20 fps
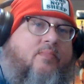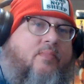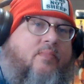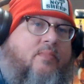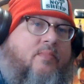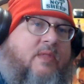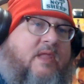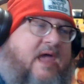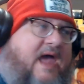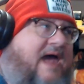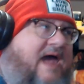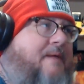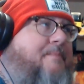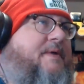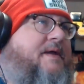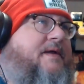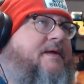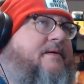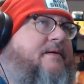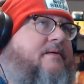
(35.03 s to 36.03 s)

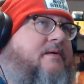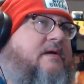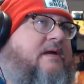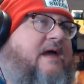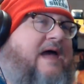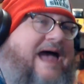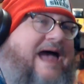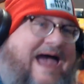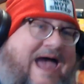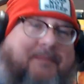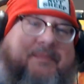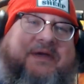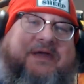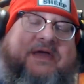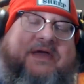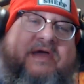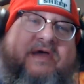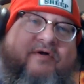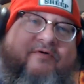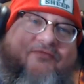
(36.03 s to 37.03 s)
Happy
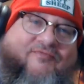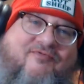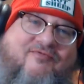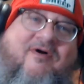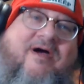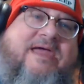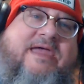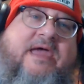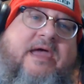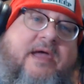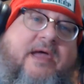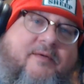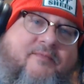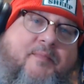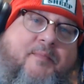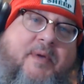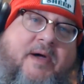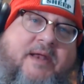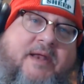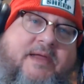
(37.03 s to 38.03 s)
Fri-Yay,
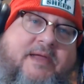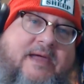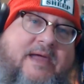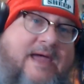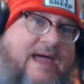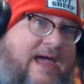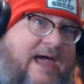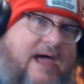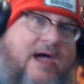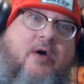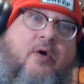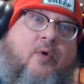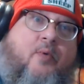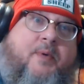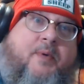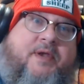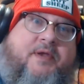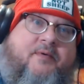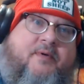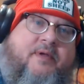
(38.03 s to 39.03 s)
everybody. How are
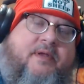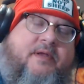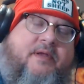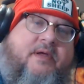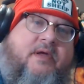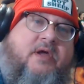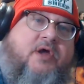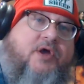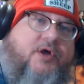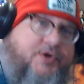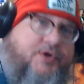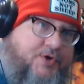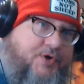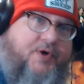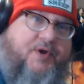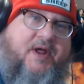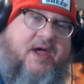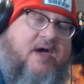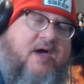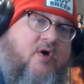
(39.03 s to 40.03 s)
we doing?
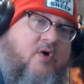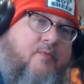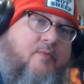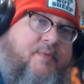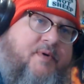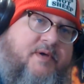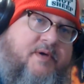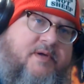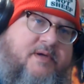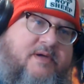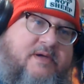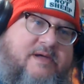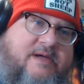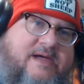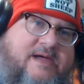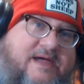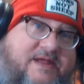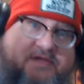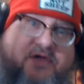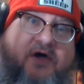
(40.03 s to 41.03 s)
Good, I hope.
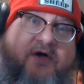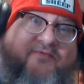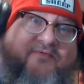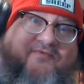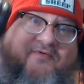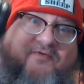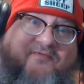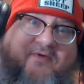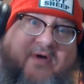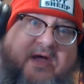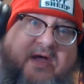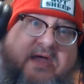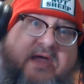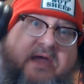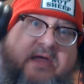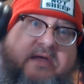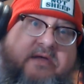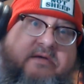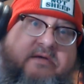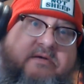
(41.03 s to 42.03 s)
It's Kung Fu
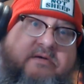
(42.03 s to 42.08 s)
Fri-Yay.